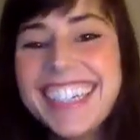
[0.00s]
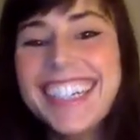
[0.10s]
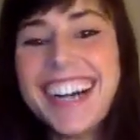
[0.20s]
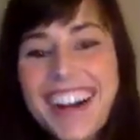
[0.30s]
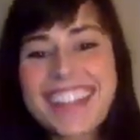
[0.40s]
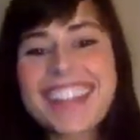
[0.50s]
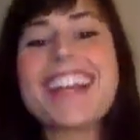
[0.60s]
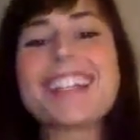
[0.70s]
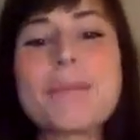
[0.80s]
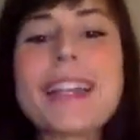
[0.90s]
all the
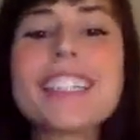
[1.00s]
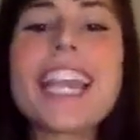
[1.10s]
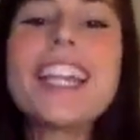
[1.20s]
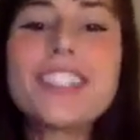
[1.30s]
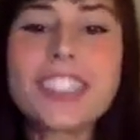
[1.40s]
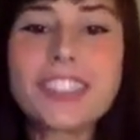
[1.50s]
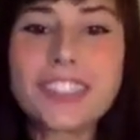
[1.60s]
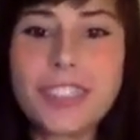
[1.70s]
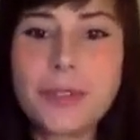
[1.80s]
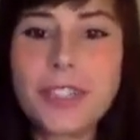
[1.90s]

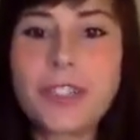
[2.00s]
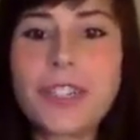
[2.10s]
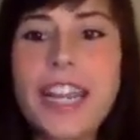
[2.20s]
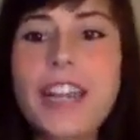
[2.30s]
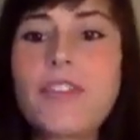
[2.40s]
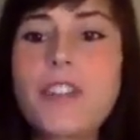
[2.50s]
expectations that we create for